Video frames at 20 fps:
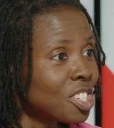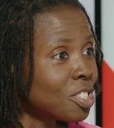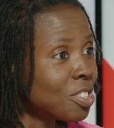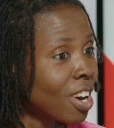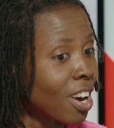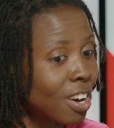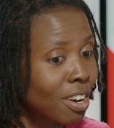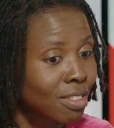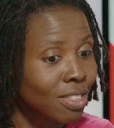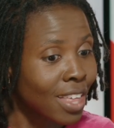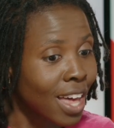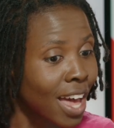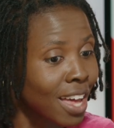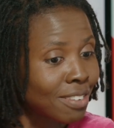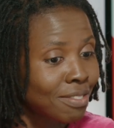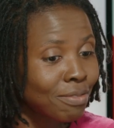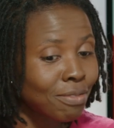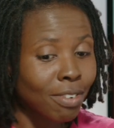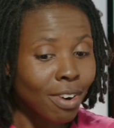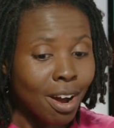you heard
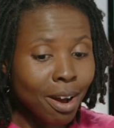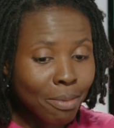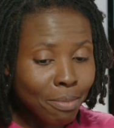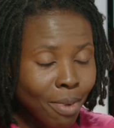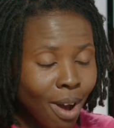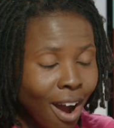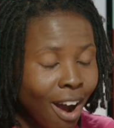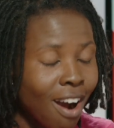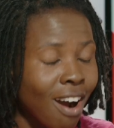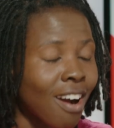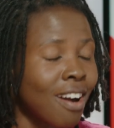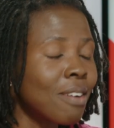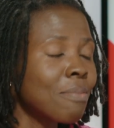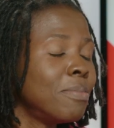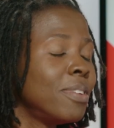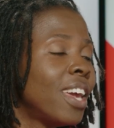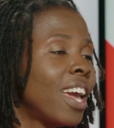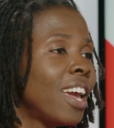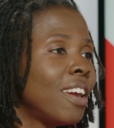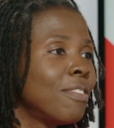that from our
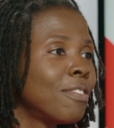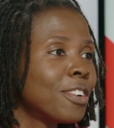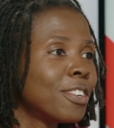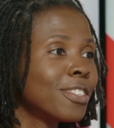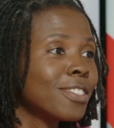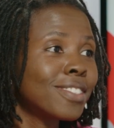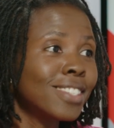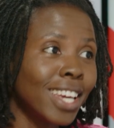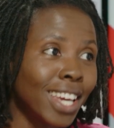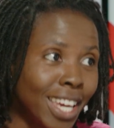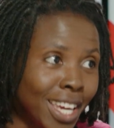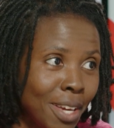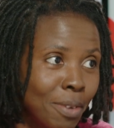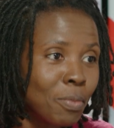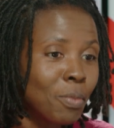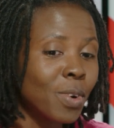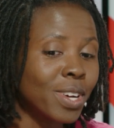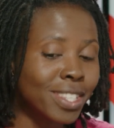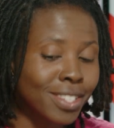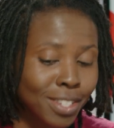behavioral team,
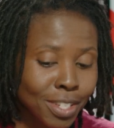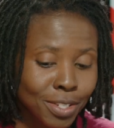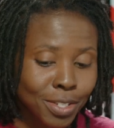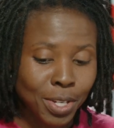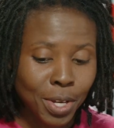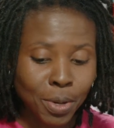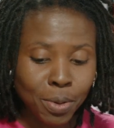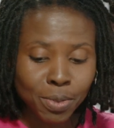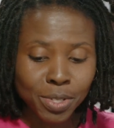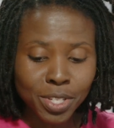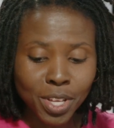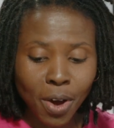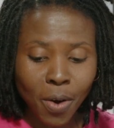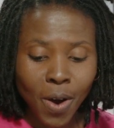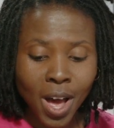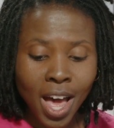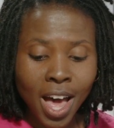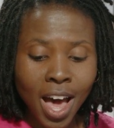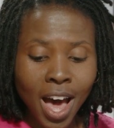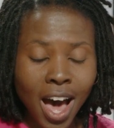what to do. So
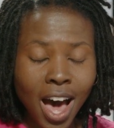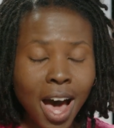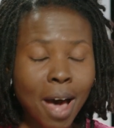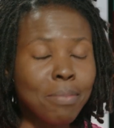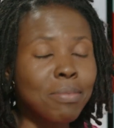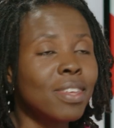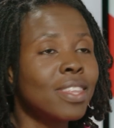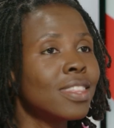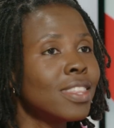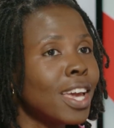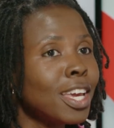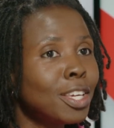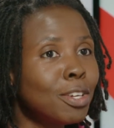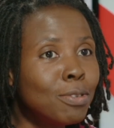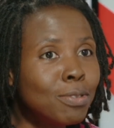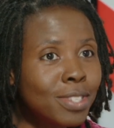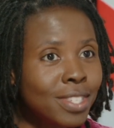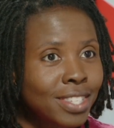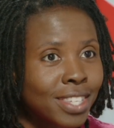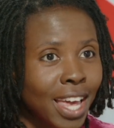thank
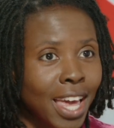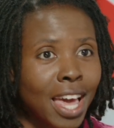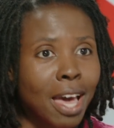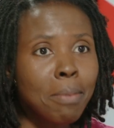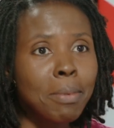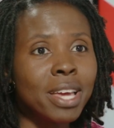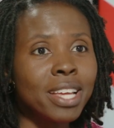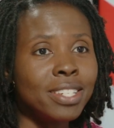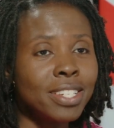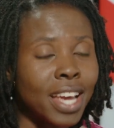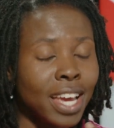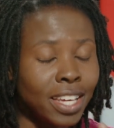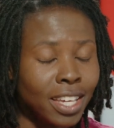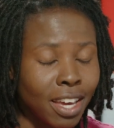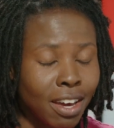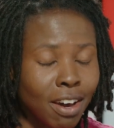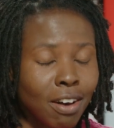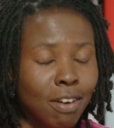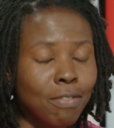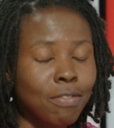you, Sam and
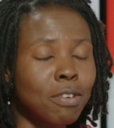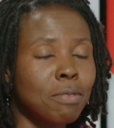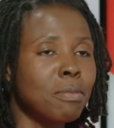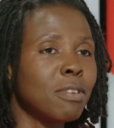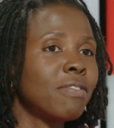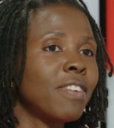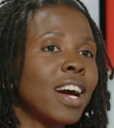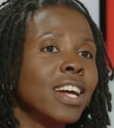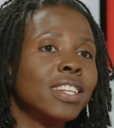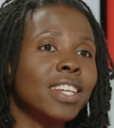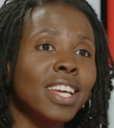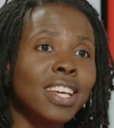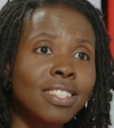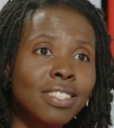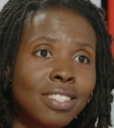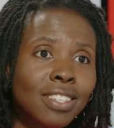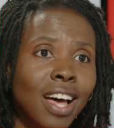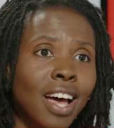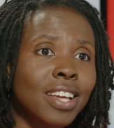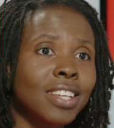Danielle, for providing
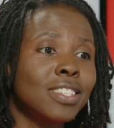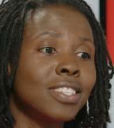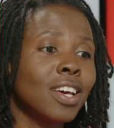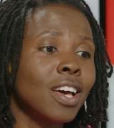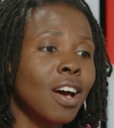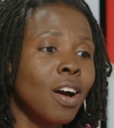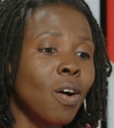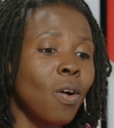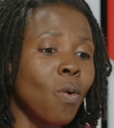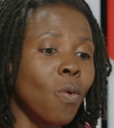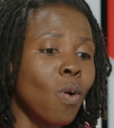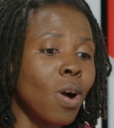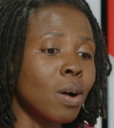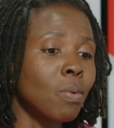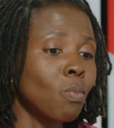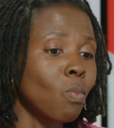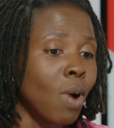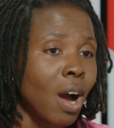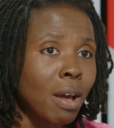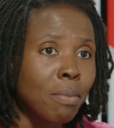insights
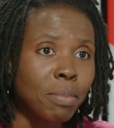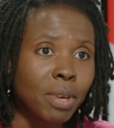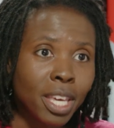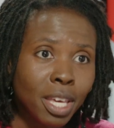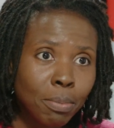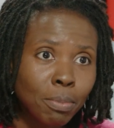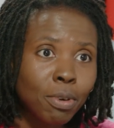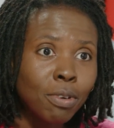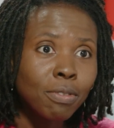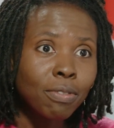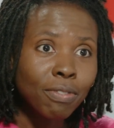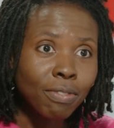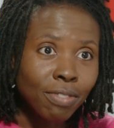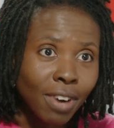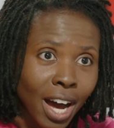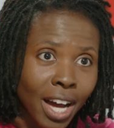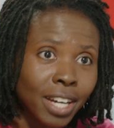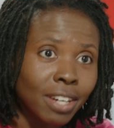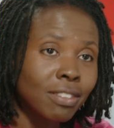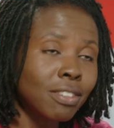on why people
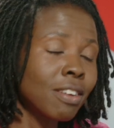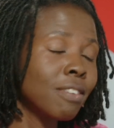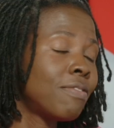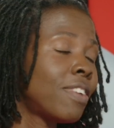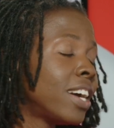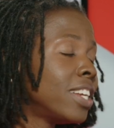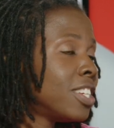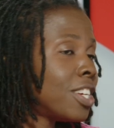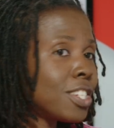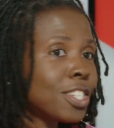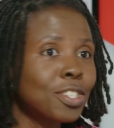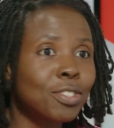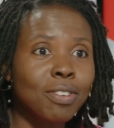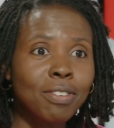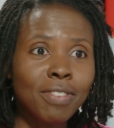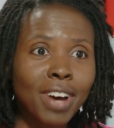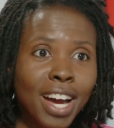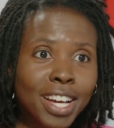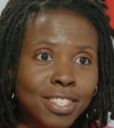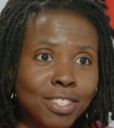fire their financial
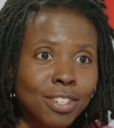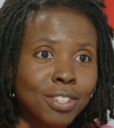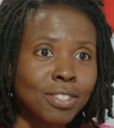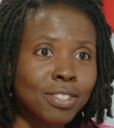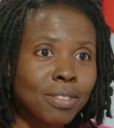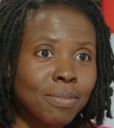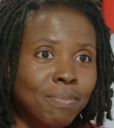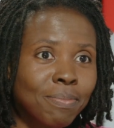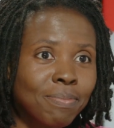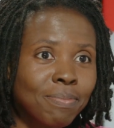advisors.